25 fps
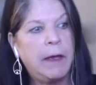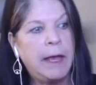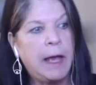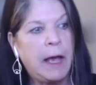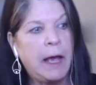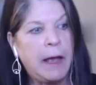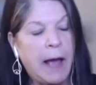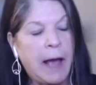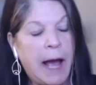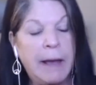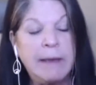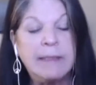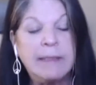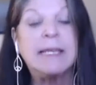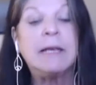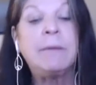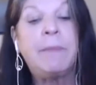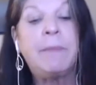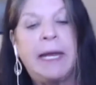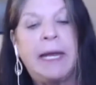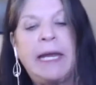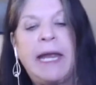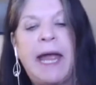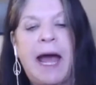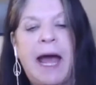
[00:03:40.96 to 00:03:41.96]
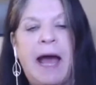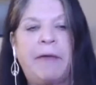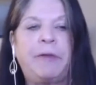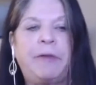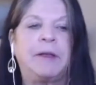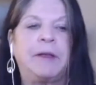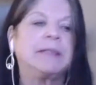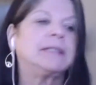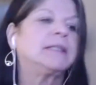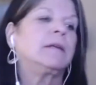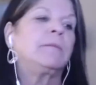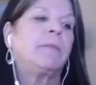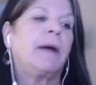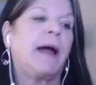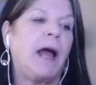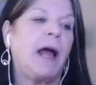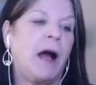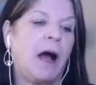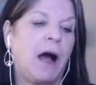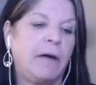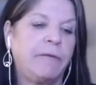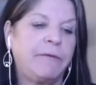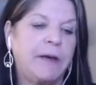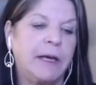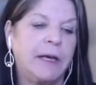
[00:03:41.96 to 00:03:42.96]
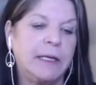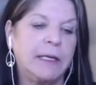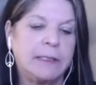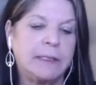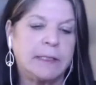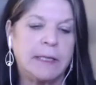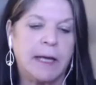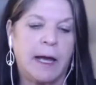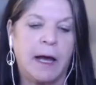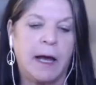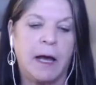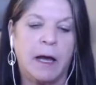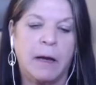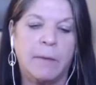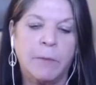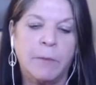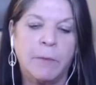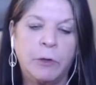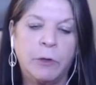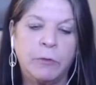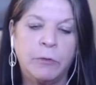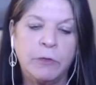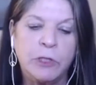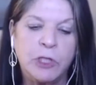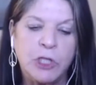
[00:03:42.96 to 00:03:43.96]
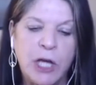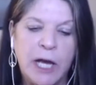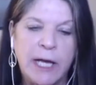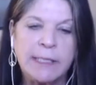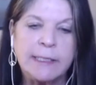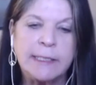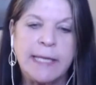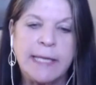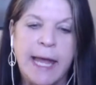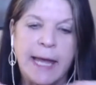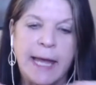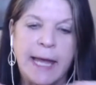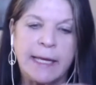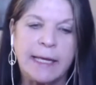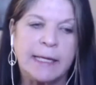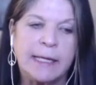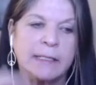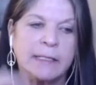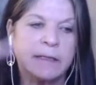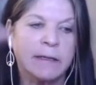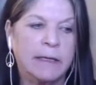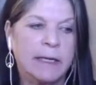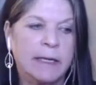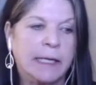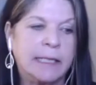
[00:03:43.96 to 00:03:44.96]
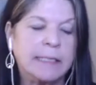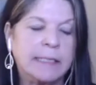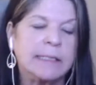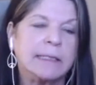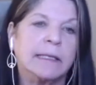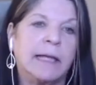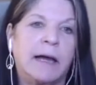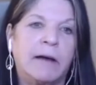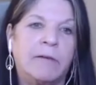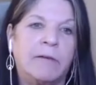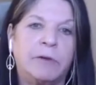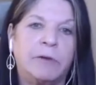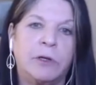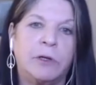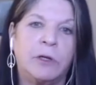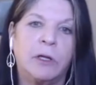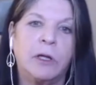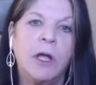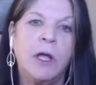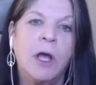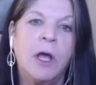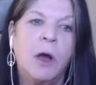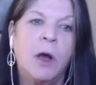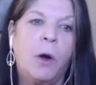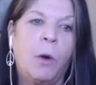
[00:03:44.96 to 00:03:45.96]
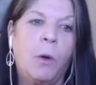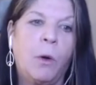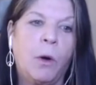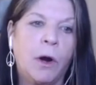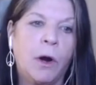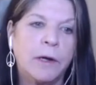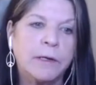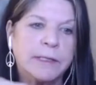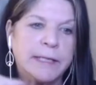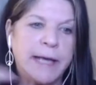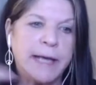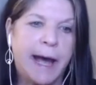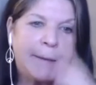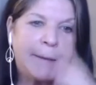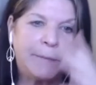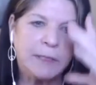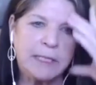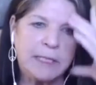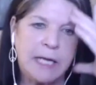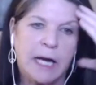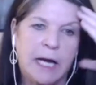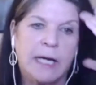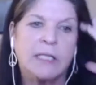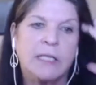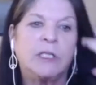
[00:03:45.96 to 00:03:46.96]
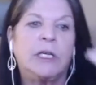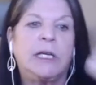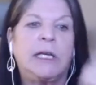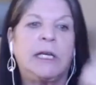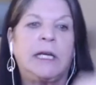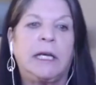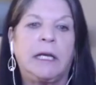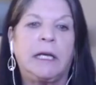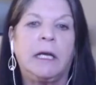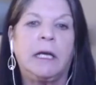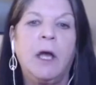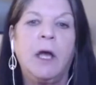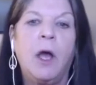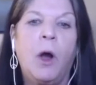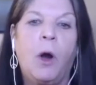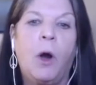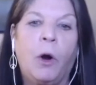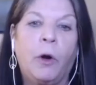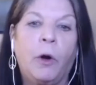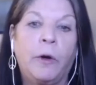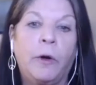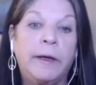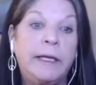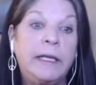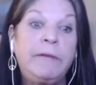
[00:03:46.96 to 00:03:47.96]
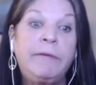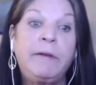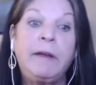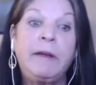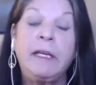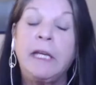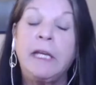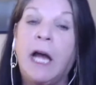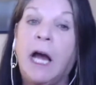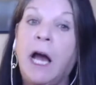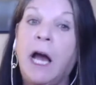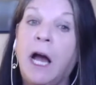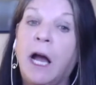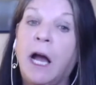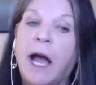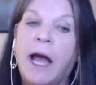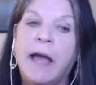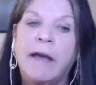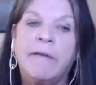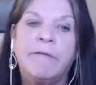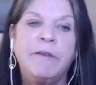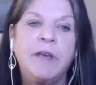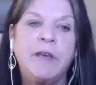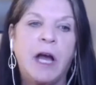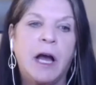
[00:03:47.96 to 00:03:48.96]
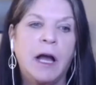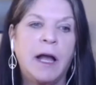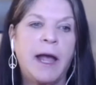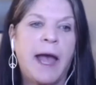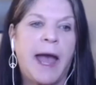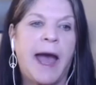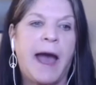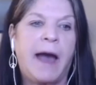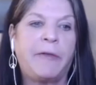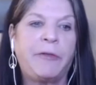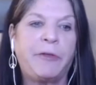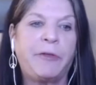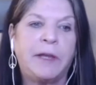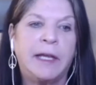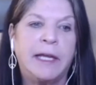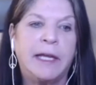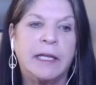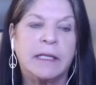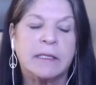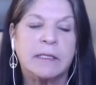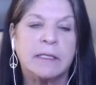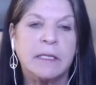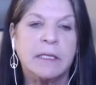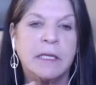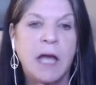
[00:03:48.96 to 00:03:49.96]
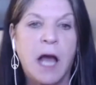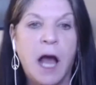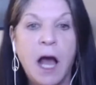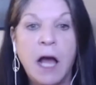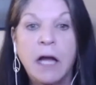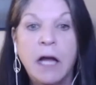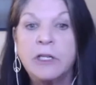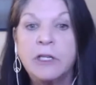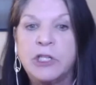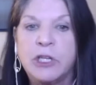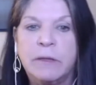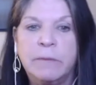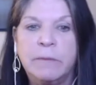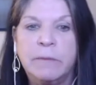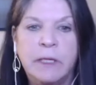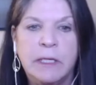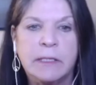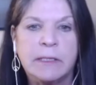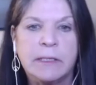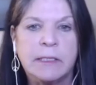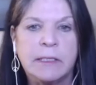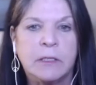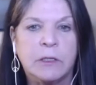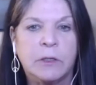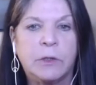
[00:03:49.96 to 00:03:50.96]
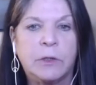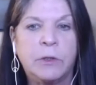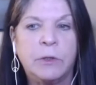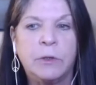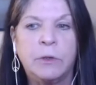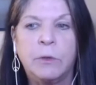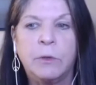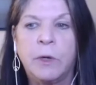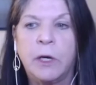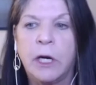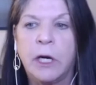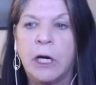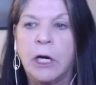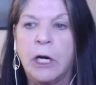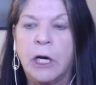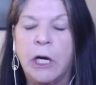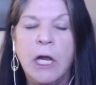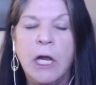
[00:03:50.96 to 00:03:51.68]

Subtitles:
I see many athletes in my office who just can't get to the next level, or sabotaging, or even young. I have young athletes, young gymnasts who were